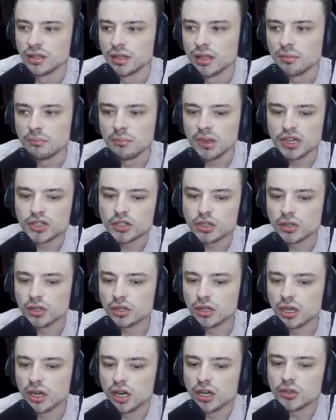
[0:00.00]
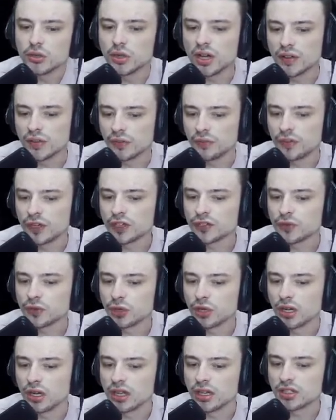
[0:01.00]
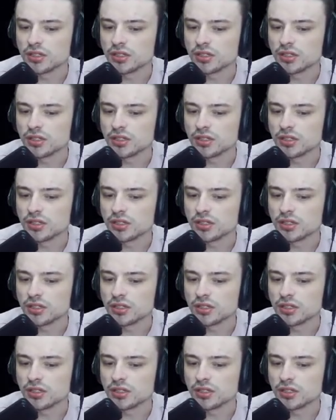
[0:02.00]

Make sure uh, you have a fish for us